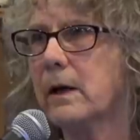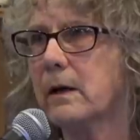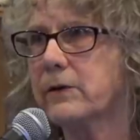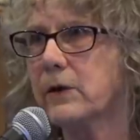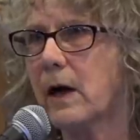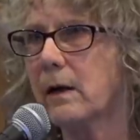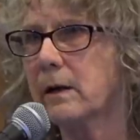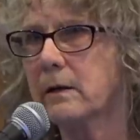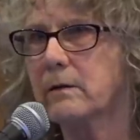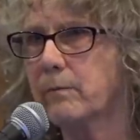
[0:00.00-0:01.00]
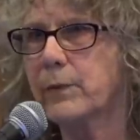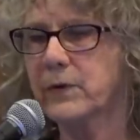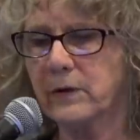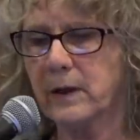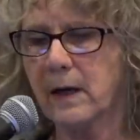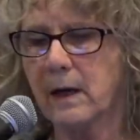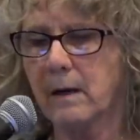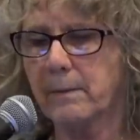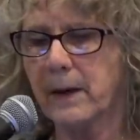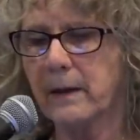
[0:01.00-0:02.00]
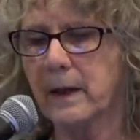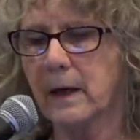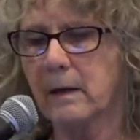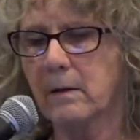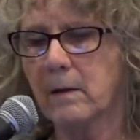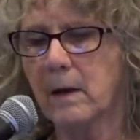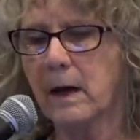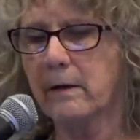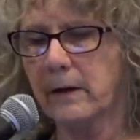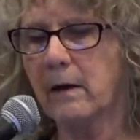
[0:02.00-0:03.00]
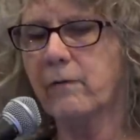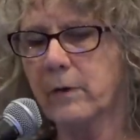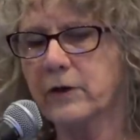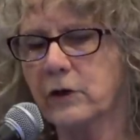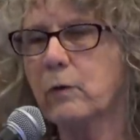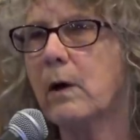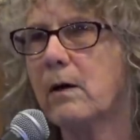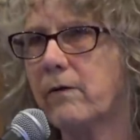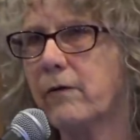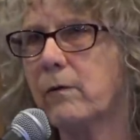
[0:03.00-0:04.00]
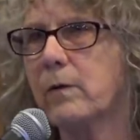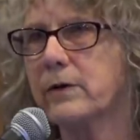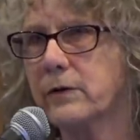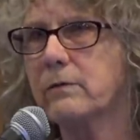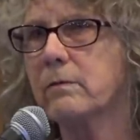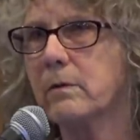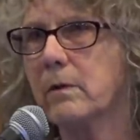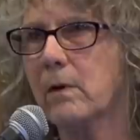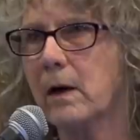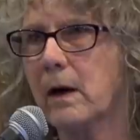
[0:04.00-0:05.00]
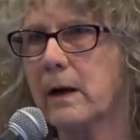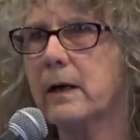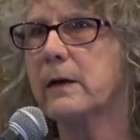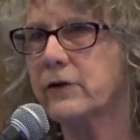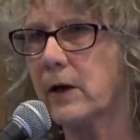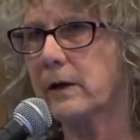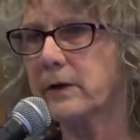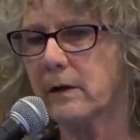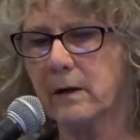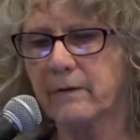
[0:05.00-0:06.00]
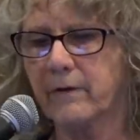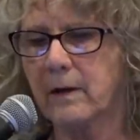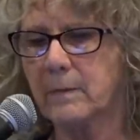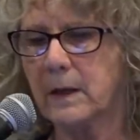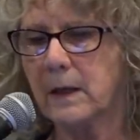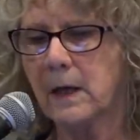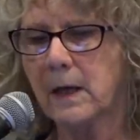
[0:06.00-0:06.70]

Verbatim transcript: in a Stalin prison camp, and then and of which 12 was uh, in solitary confinement